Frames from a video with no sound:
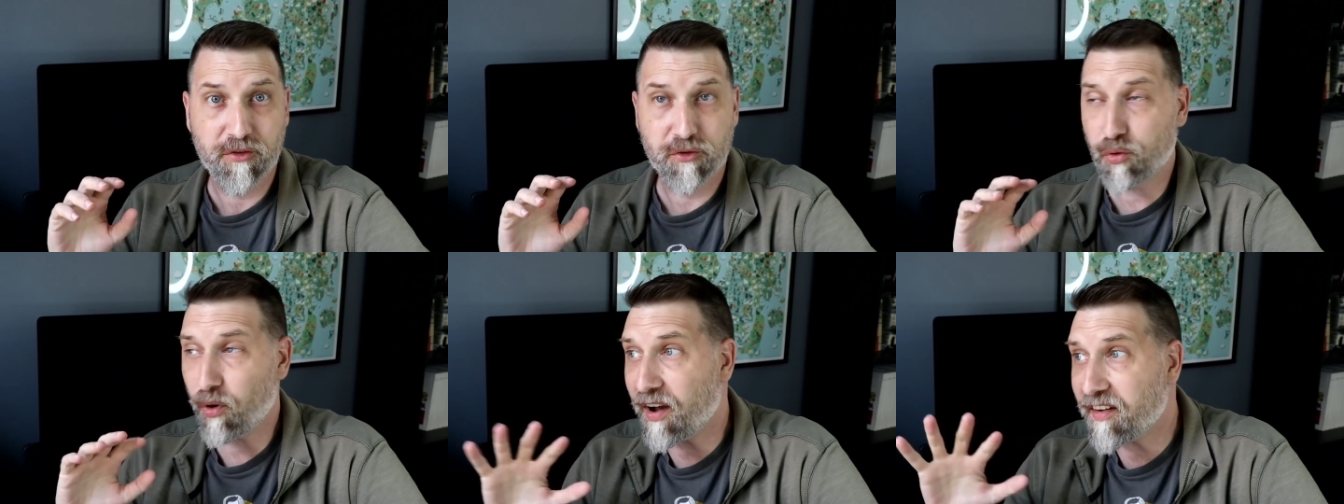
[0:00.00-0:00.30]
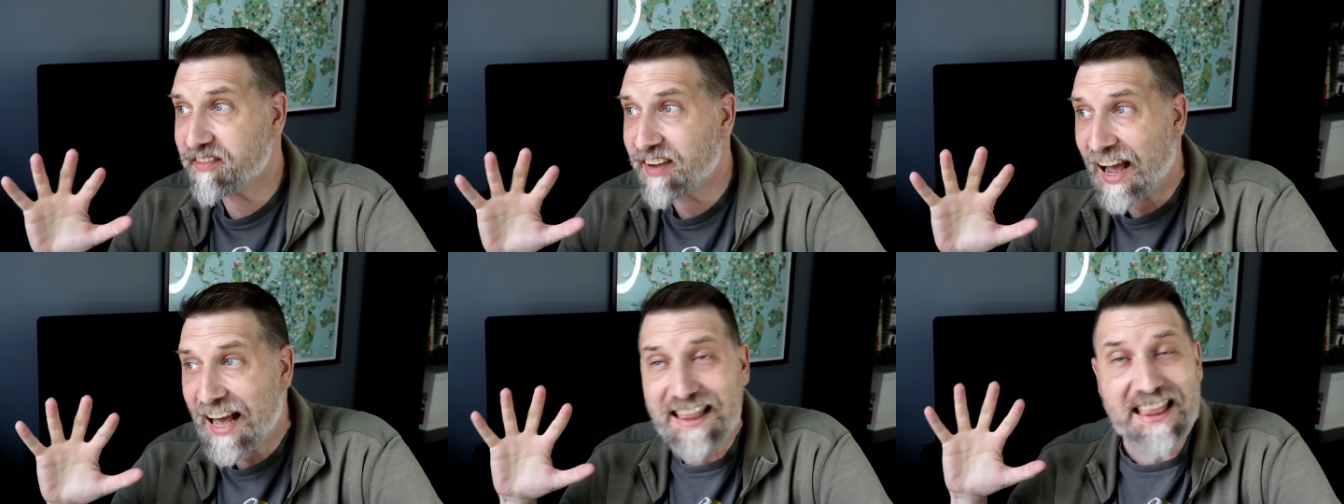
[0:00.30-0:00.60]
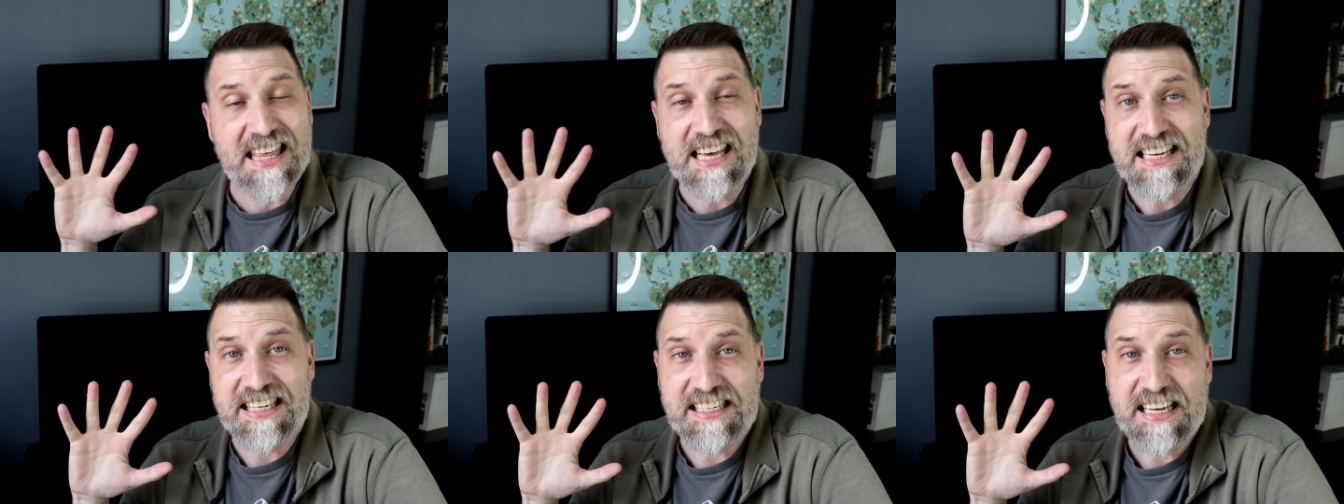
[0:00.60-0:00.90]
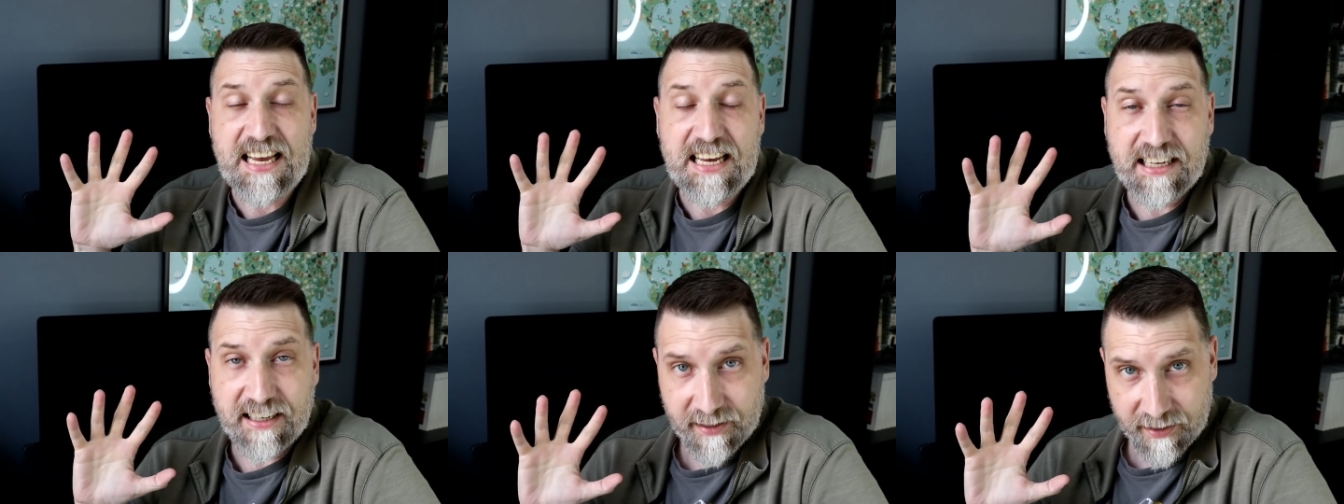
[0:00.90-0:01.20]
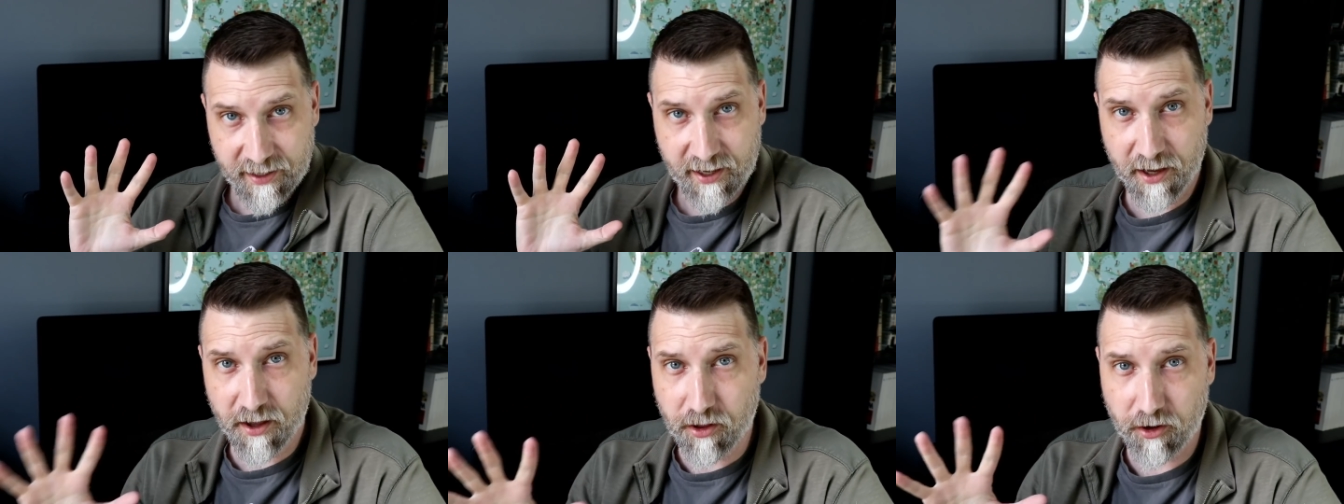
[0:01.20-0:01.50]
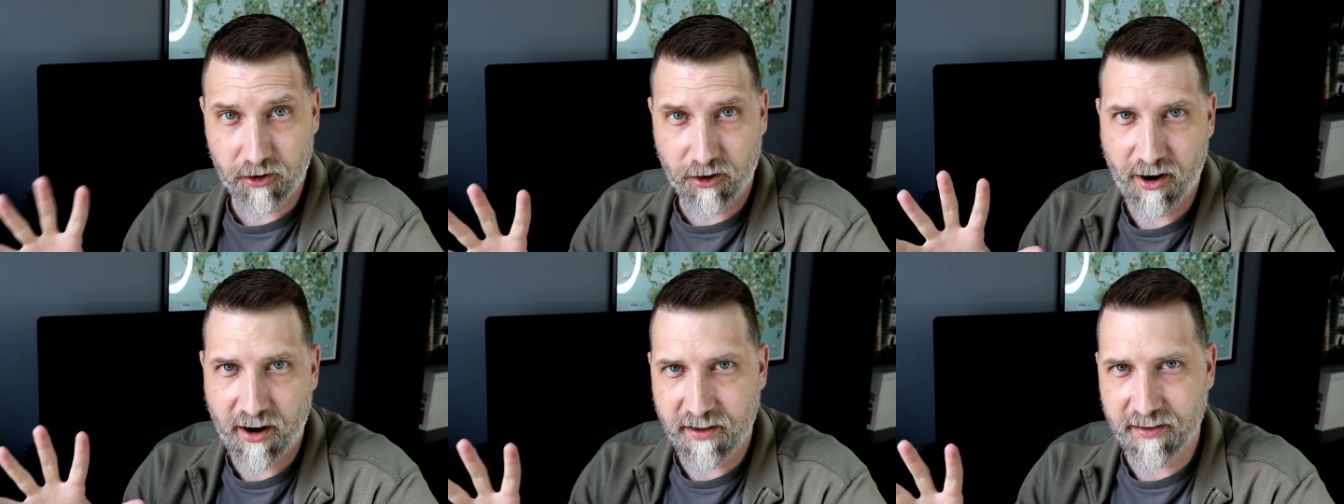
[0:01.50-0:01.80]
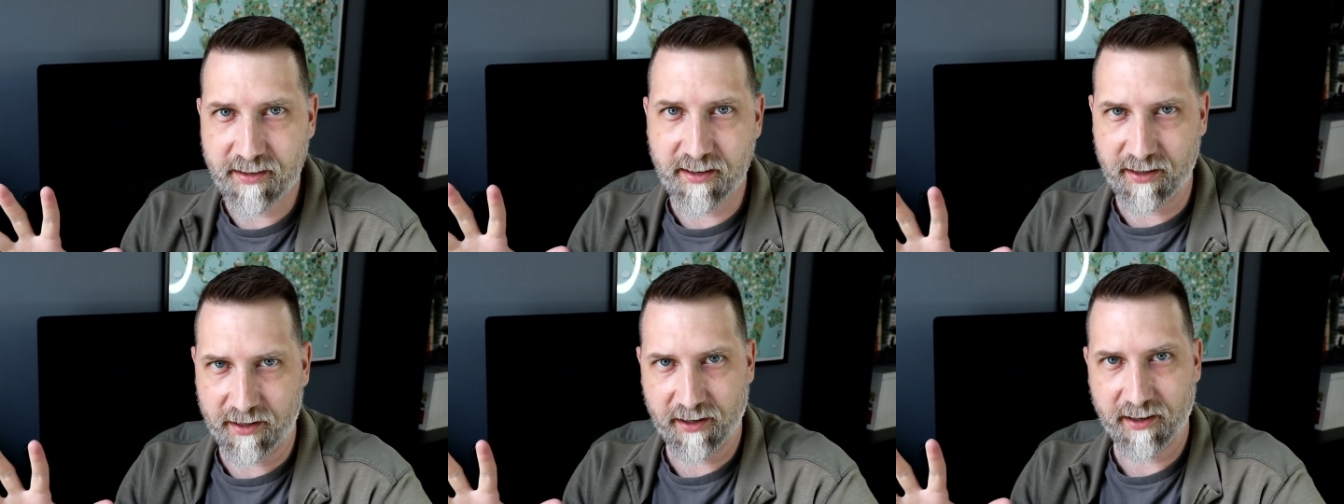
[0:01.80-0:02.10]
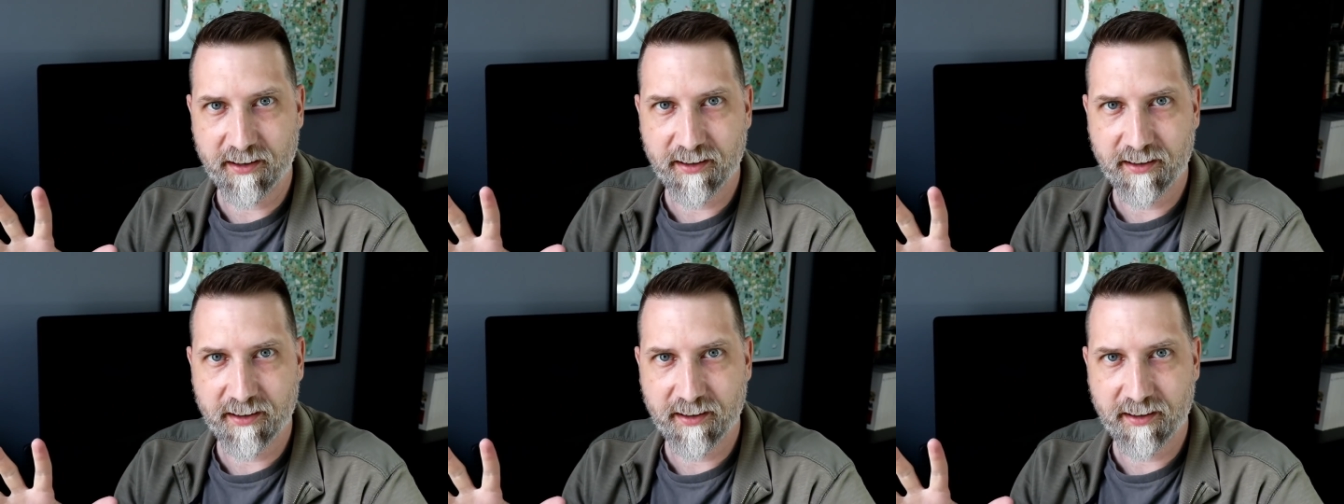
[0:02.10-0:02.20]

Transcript: So I've got this killer idea.